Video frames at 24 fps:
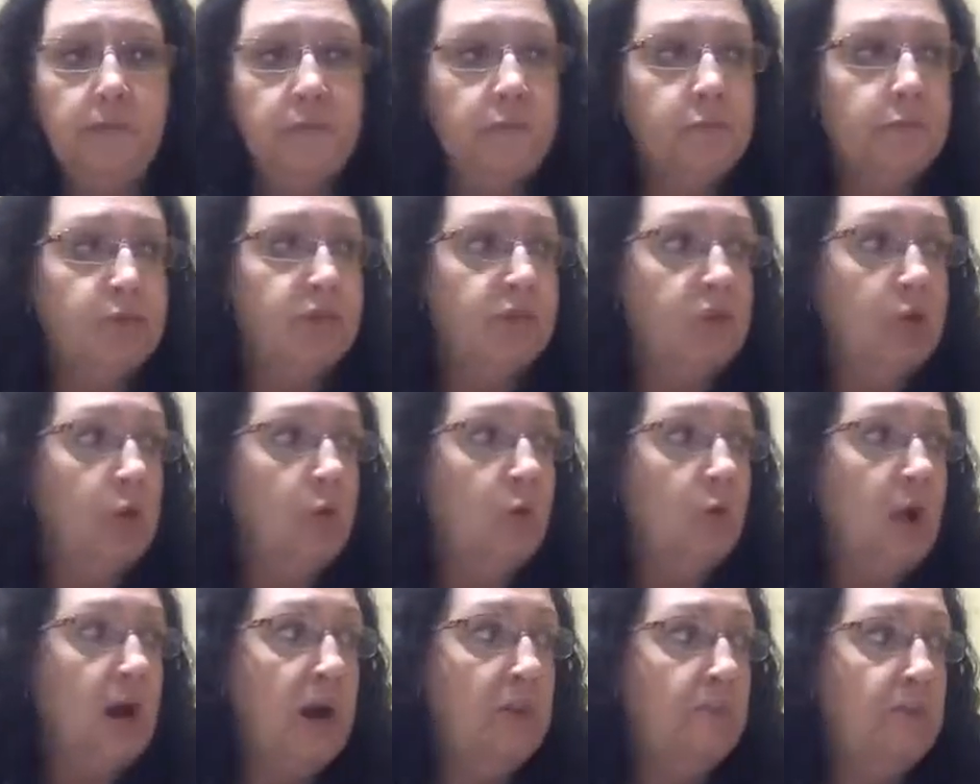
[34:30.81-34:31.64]

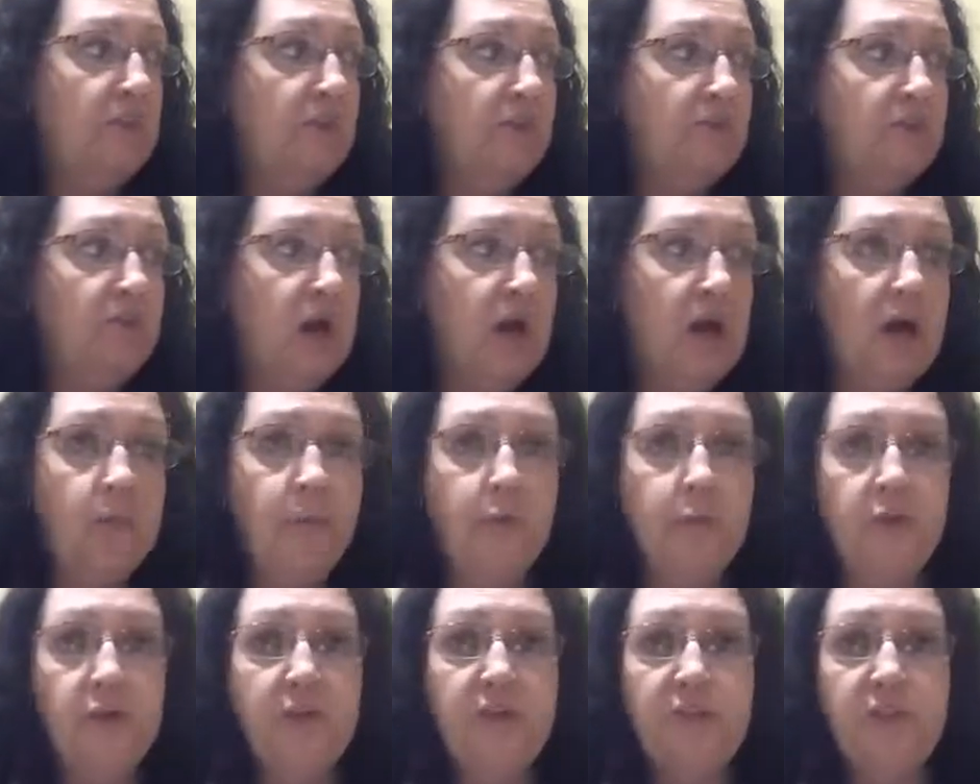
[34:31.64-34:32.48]
So I believe God
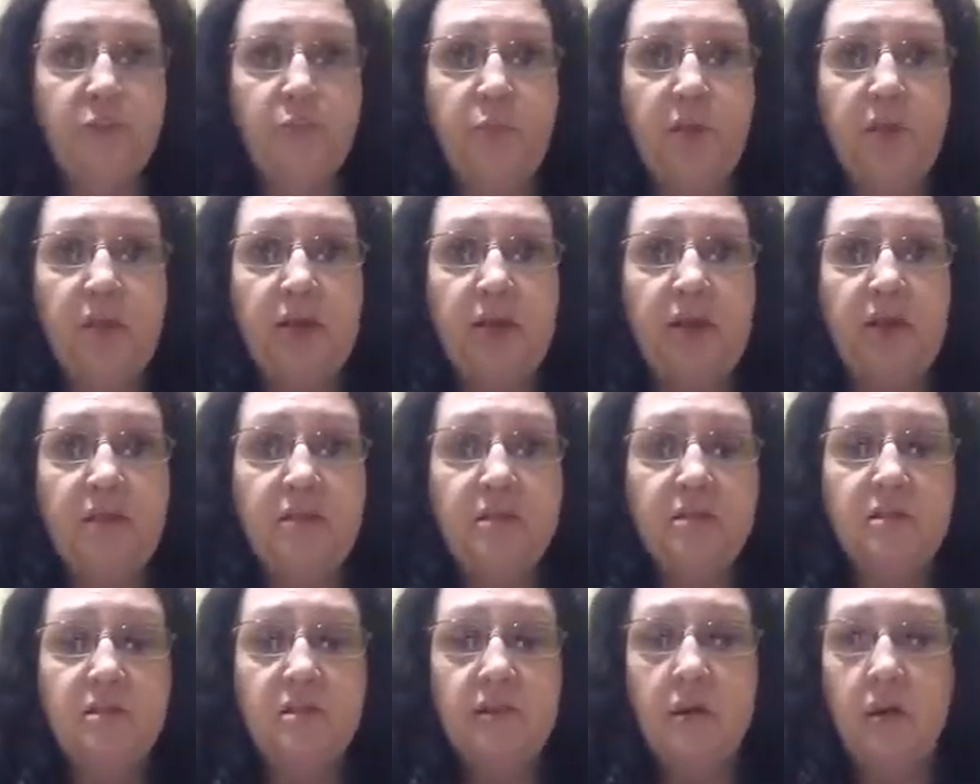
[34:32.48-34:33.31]
put these
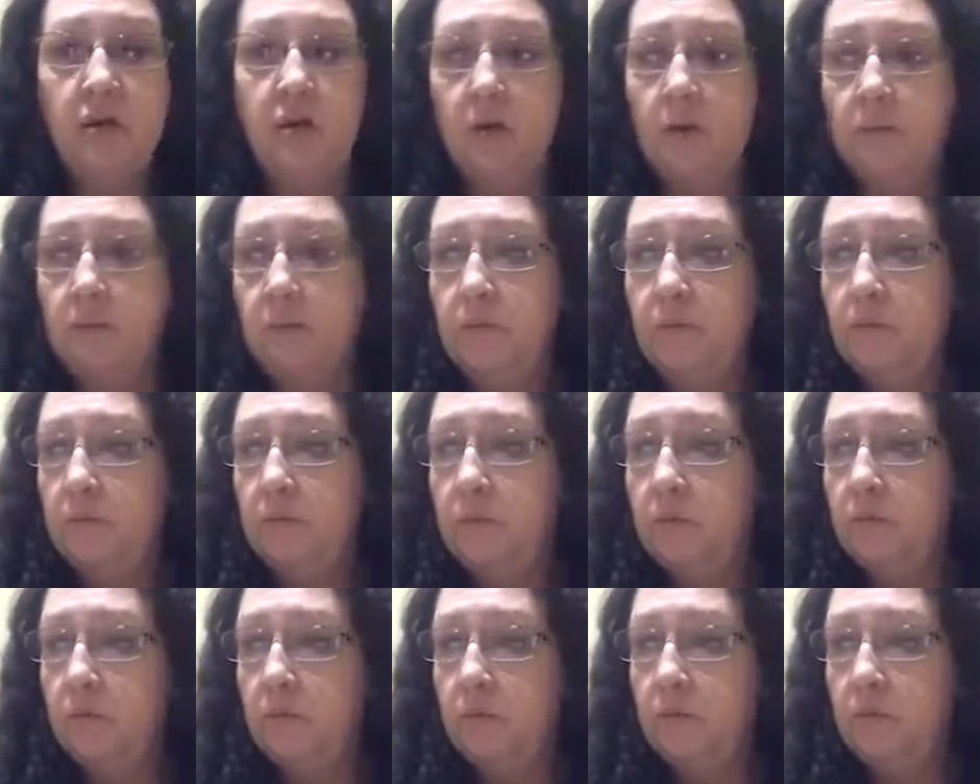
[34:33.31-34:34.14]
plants on
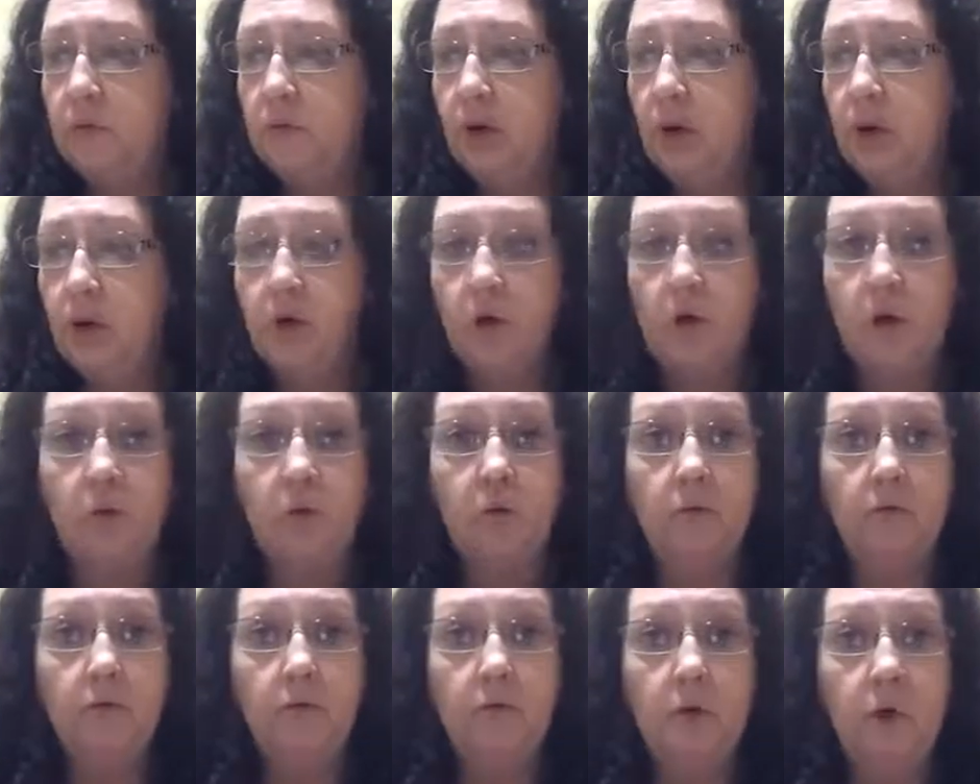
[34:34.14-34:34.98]

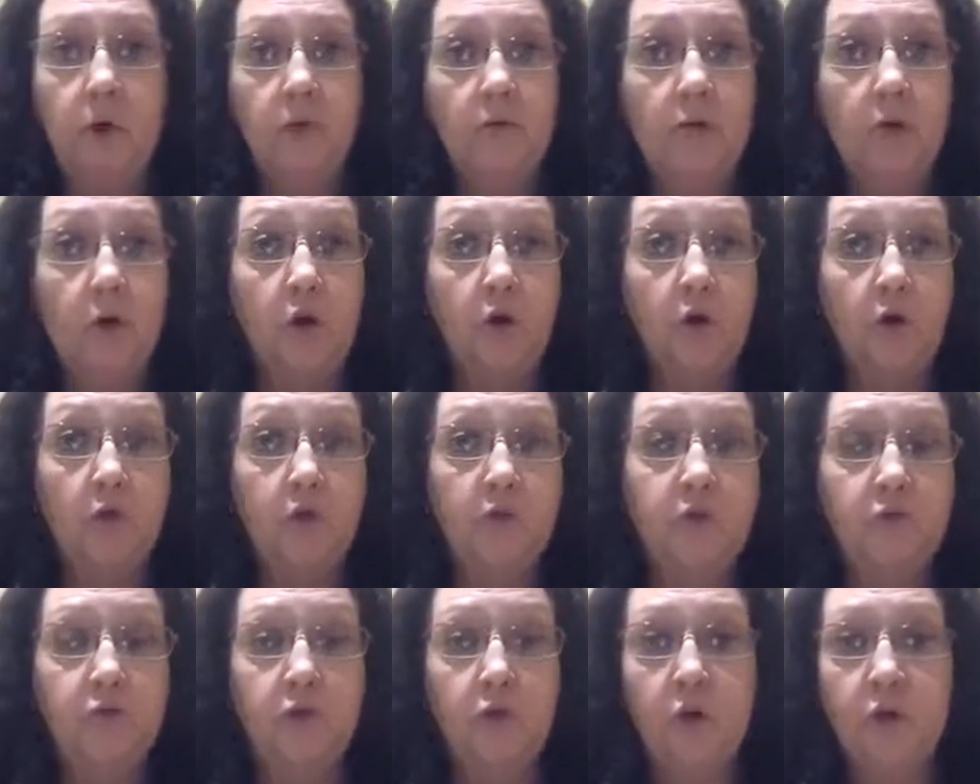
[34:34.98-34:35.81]
the
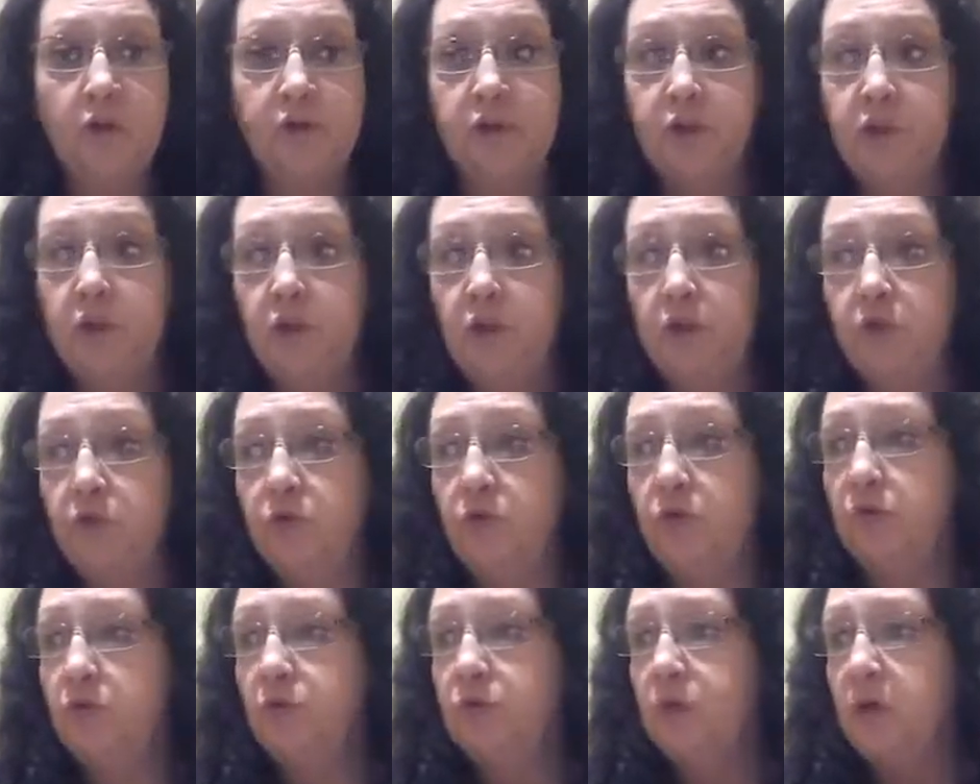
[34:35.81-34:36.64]
earth for us to
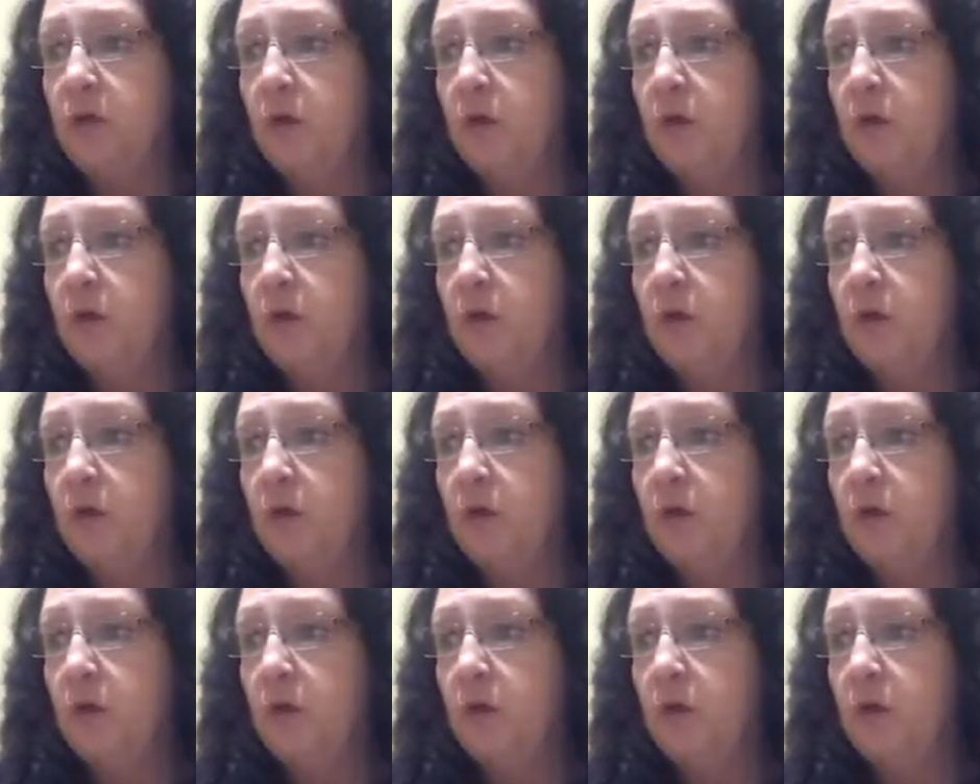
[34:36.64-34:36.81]
use.